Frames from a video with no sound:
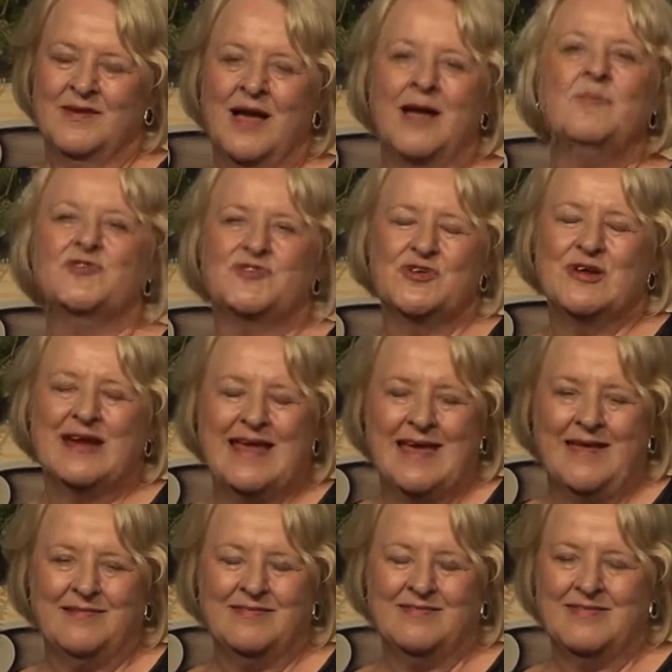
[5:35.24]
I'm also
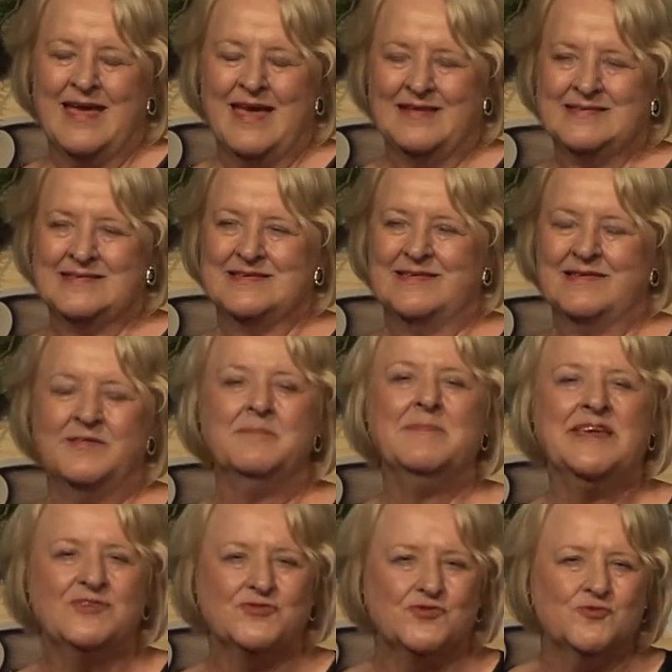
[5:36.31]
glad that the
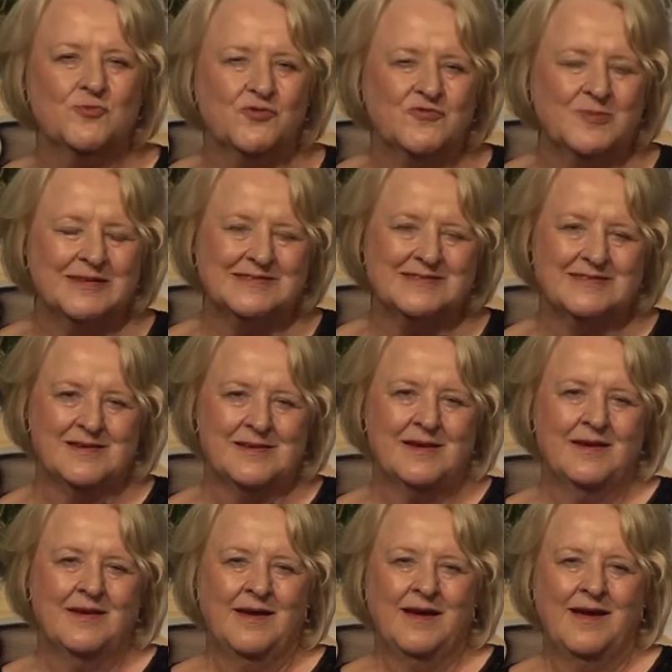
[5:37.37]
Me Too movement
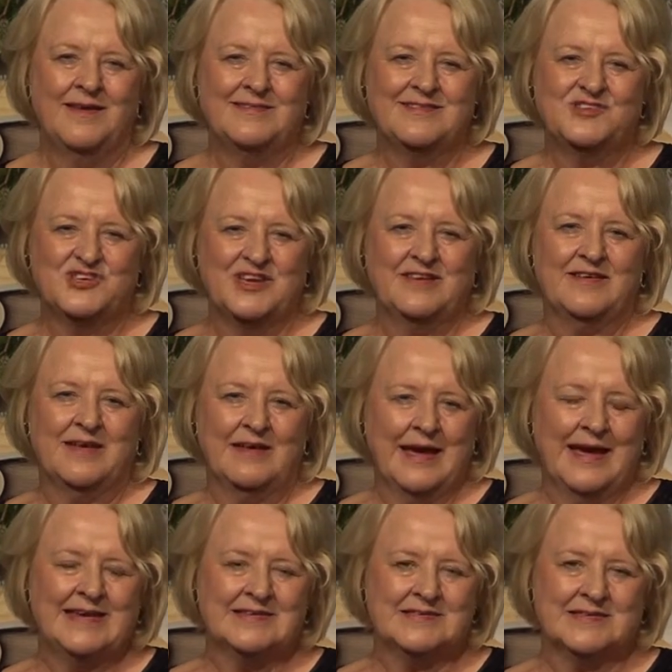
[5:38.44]
has shed a
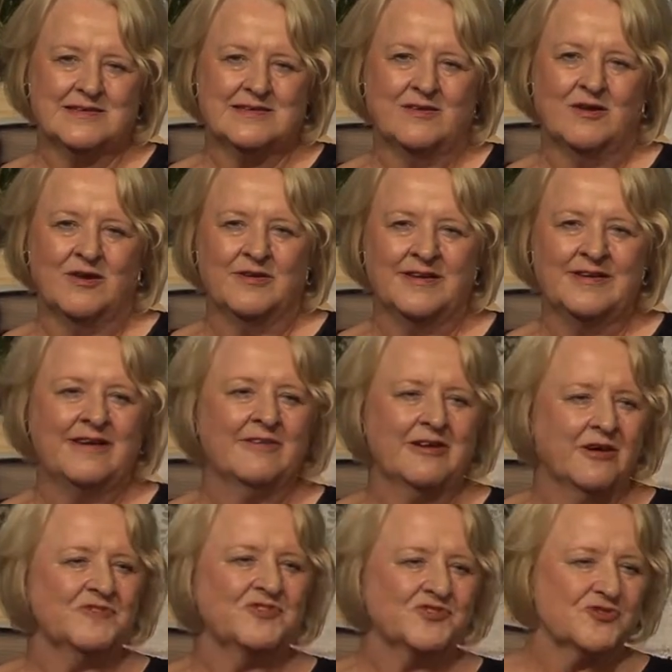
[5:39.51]
light on an
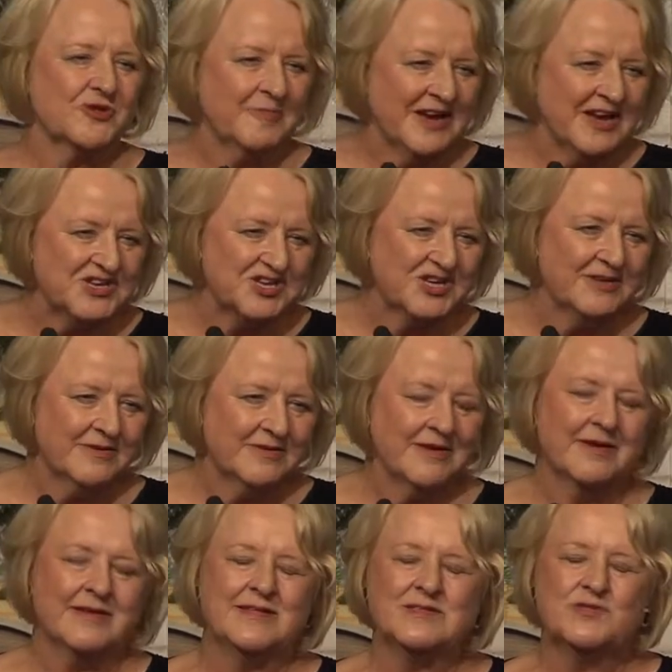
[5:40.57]
area of discrimination
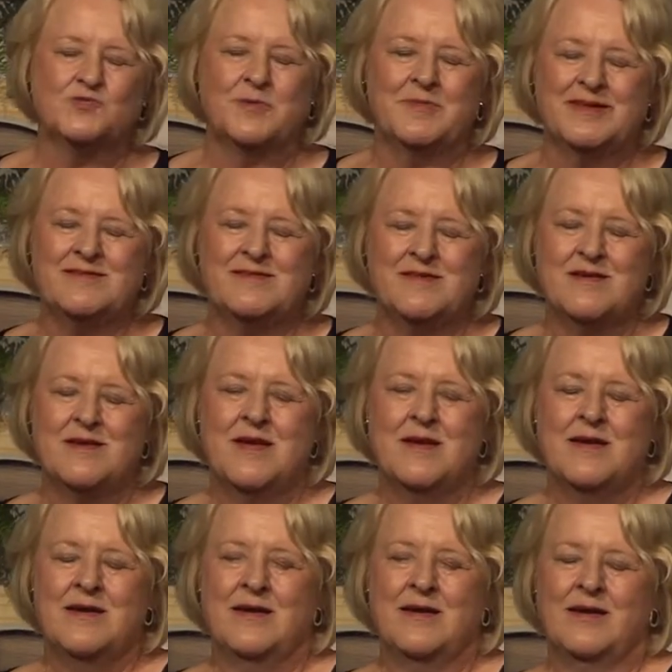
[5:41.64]
against women
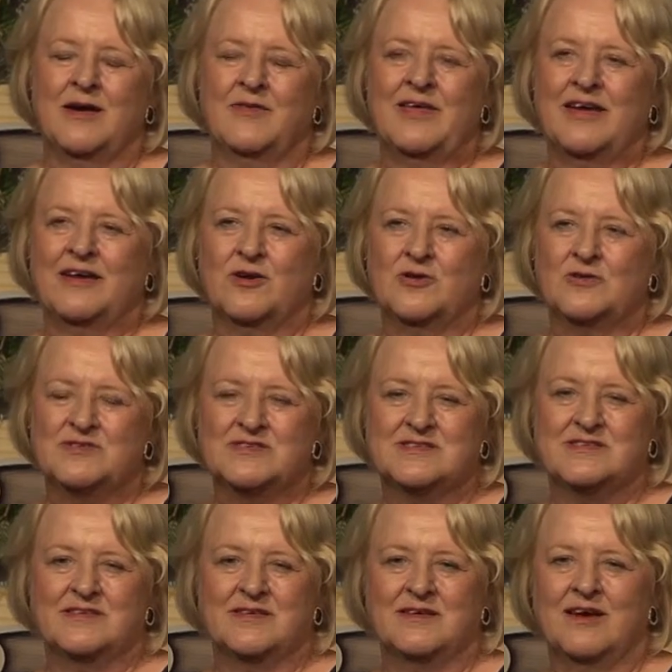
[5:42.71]
that
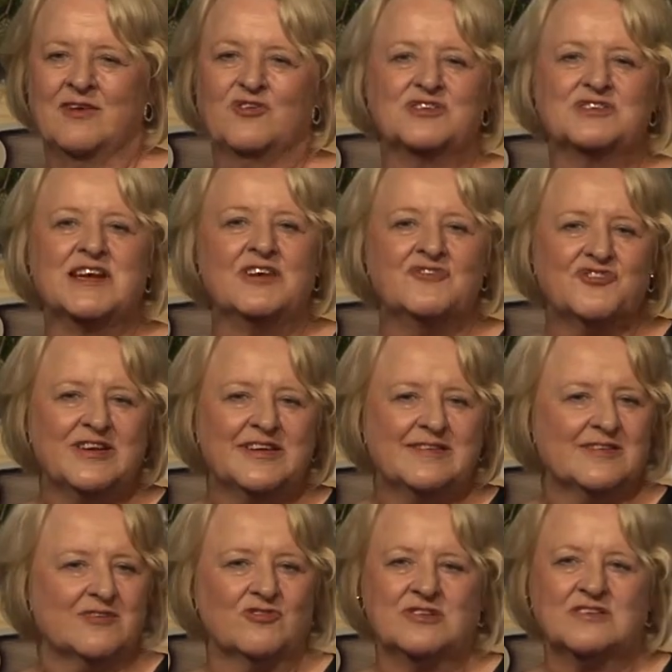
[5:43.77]
goes across
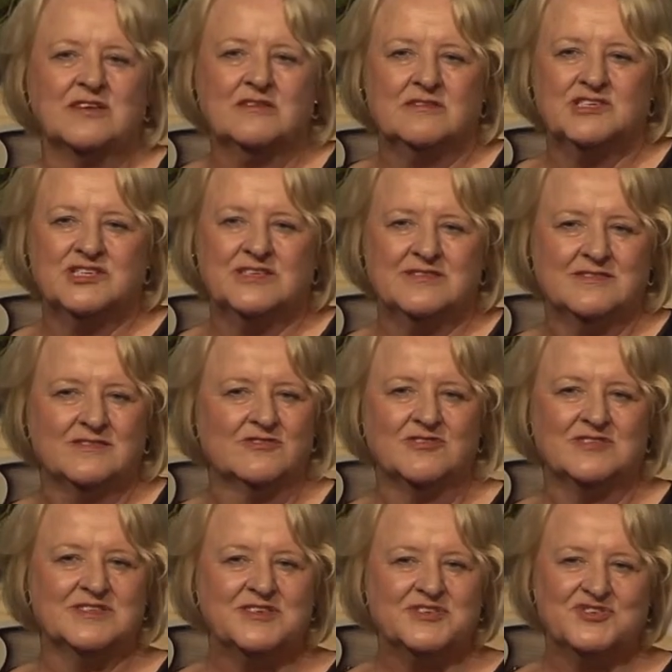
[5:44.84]
countries, across cultures,
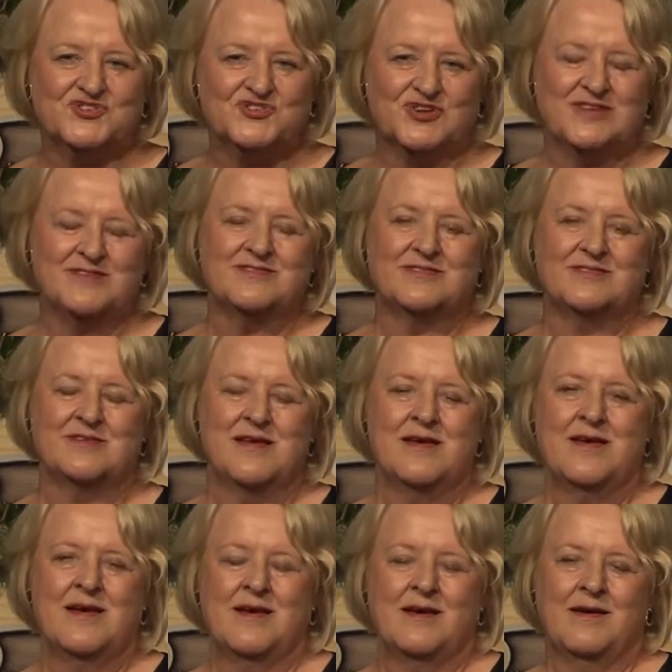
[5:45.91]
across industries,
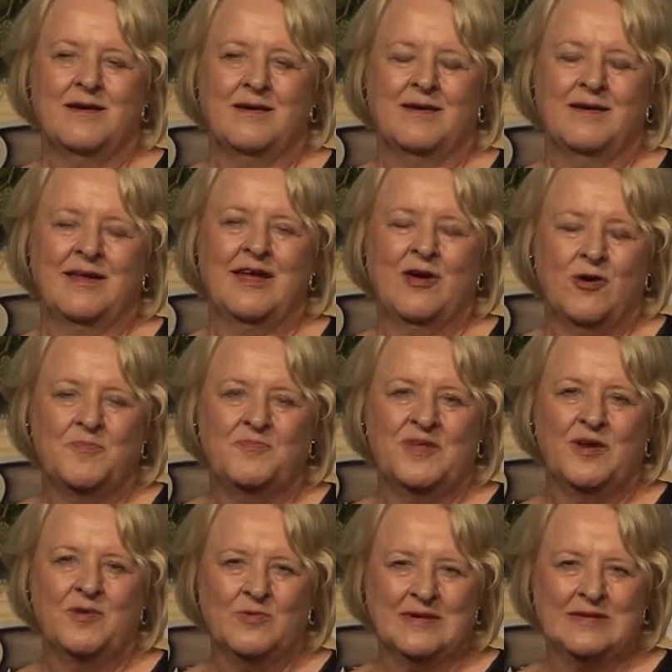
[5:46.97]
and I hope
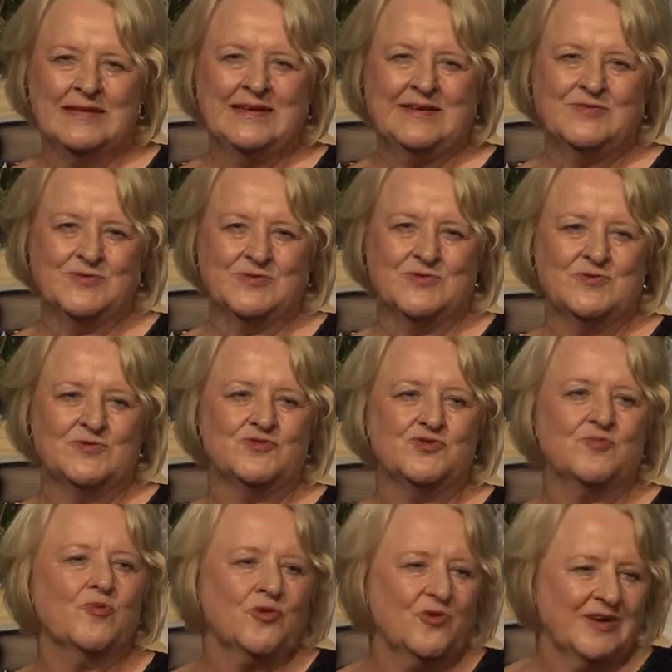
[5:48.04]
that it will lead
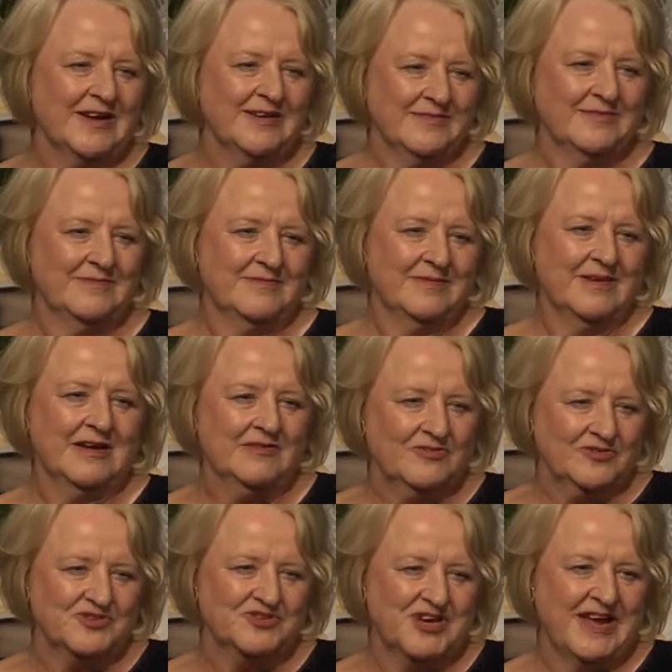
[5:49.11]
to broader
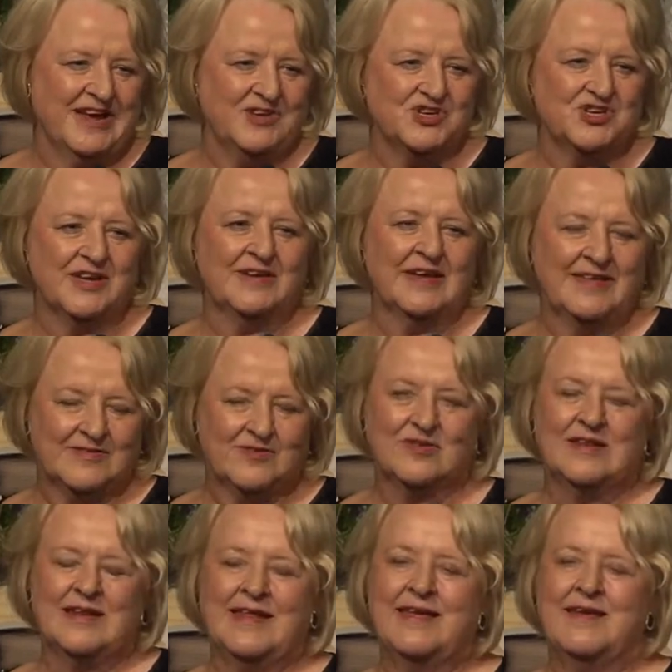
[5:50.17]
cultural change, and I
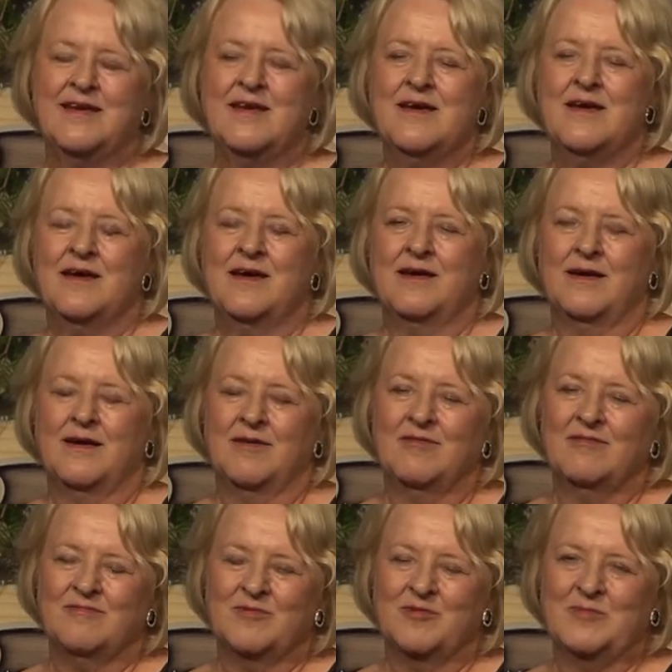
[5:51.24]
certainly
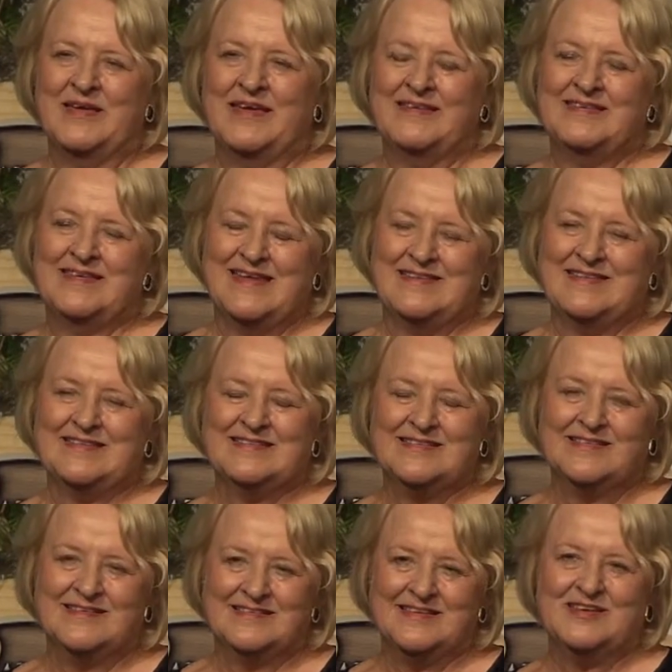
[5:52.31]
will be intending
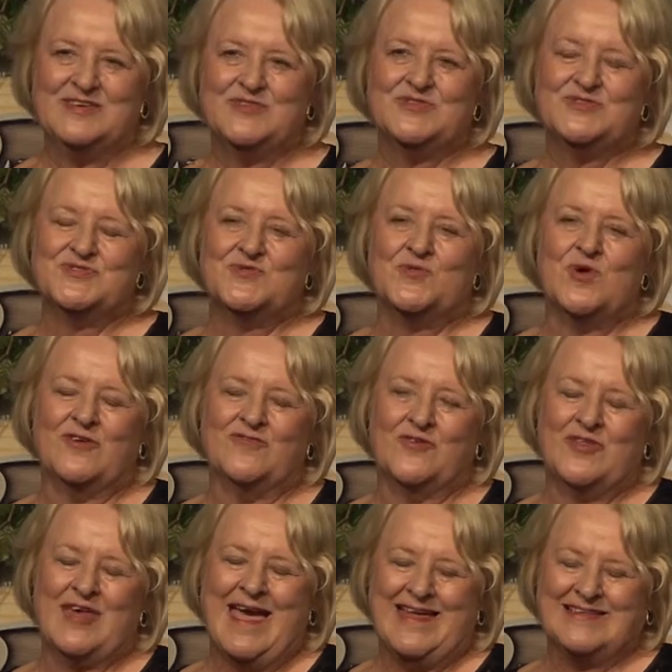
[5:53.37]
to continue to work for
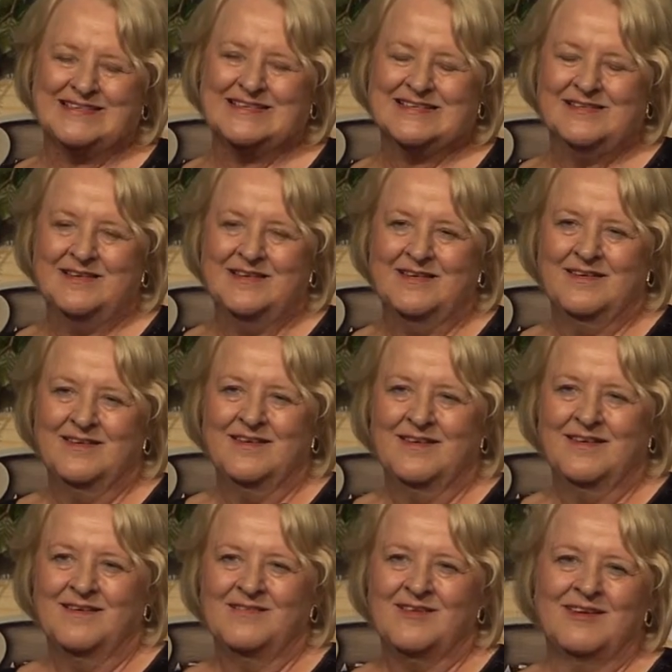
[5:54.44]
that.
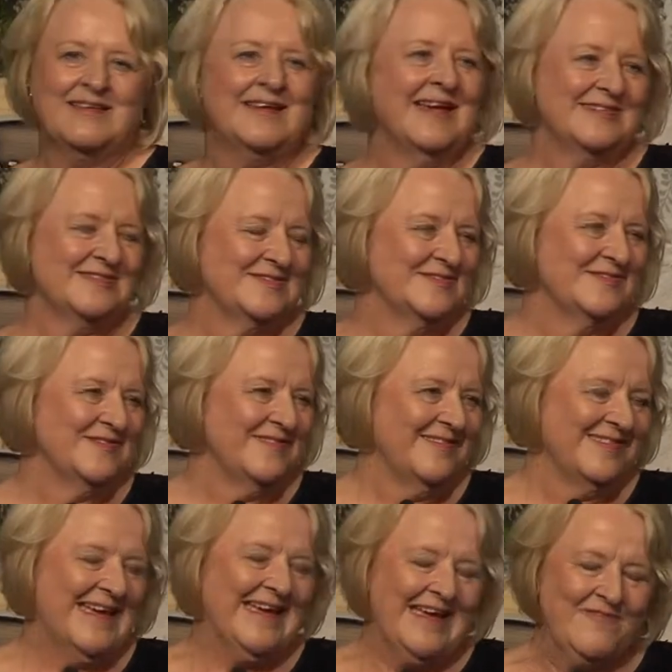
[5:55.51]
So I'd like to
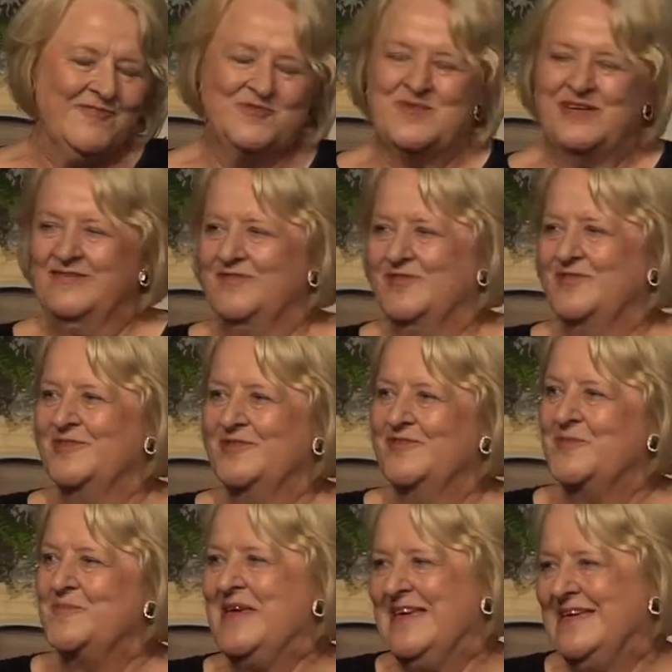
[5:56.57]
thank everyone for
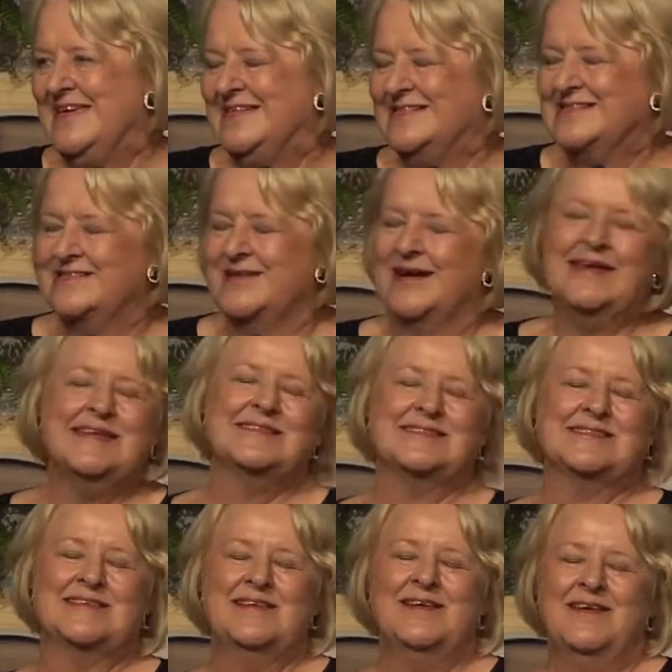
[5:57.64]
being here
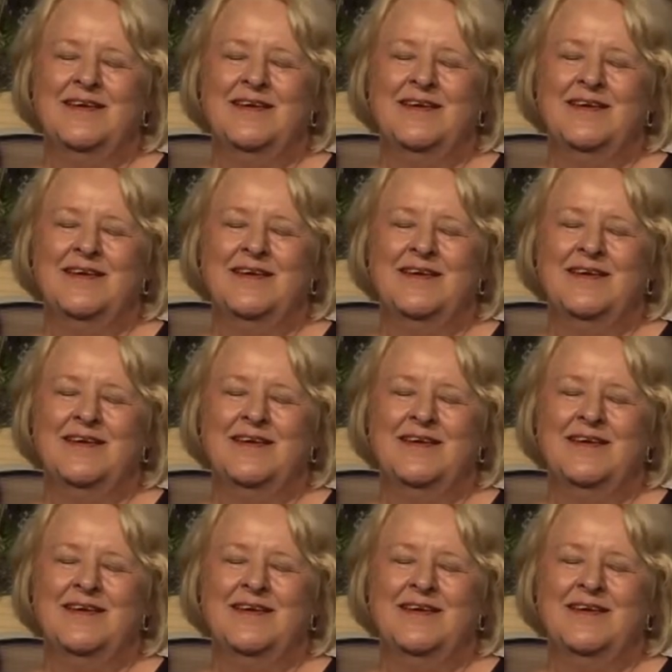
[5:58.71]
tonight.